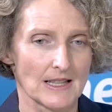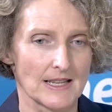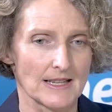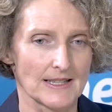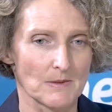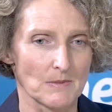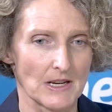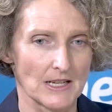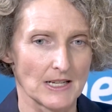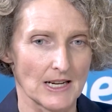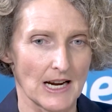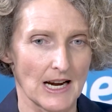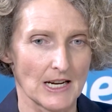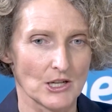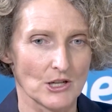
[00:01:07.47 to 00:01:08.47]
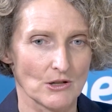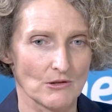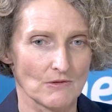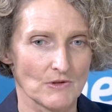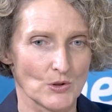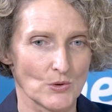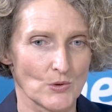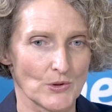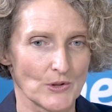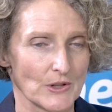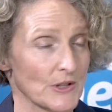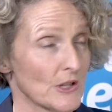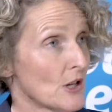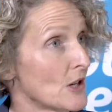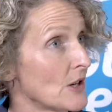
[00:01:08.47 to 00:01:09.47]
There's some educational
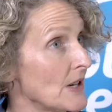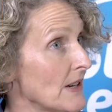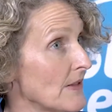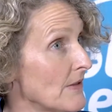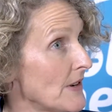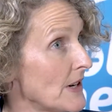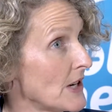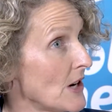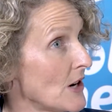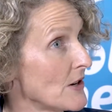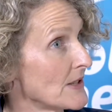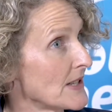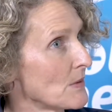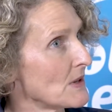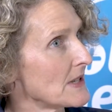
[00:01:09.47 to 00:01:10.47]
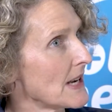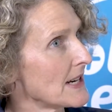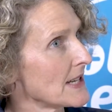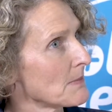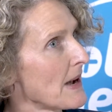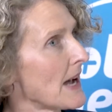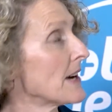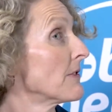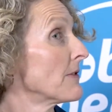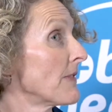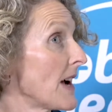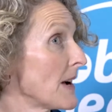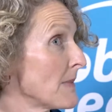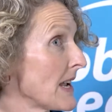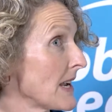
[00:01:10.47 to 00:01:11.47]
resources, including videos that were done as part of
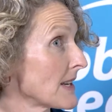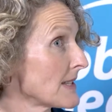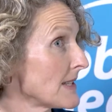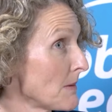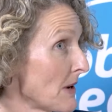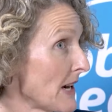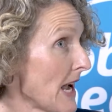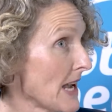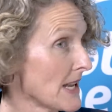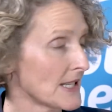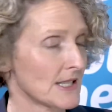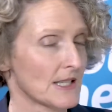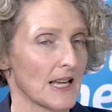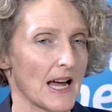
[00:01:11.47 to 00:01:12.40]
pharmac seminars.